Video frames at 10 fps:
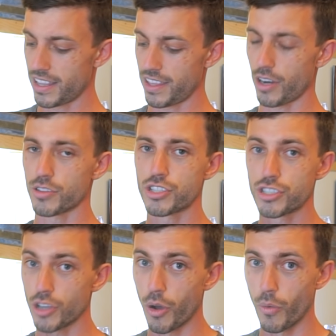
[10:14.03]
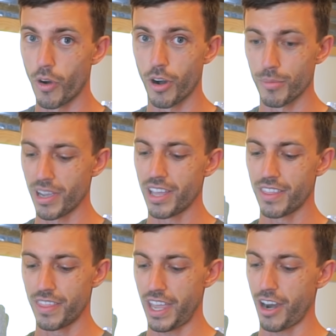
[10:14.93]
They are so warm.
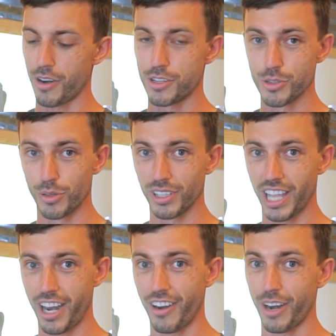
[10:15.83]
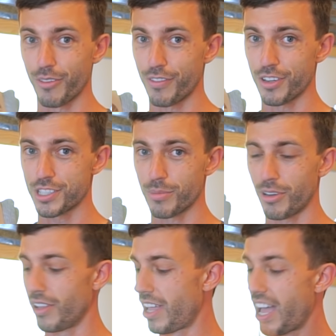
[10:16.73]
They are dual layer and
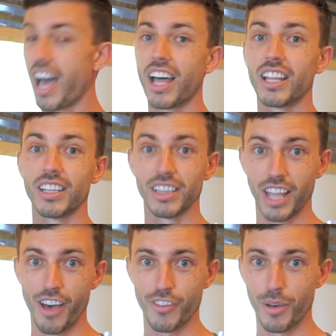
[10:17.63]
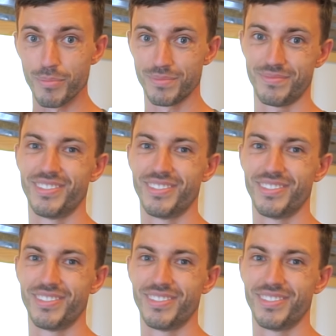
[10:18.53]
reversible. Love them.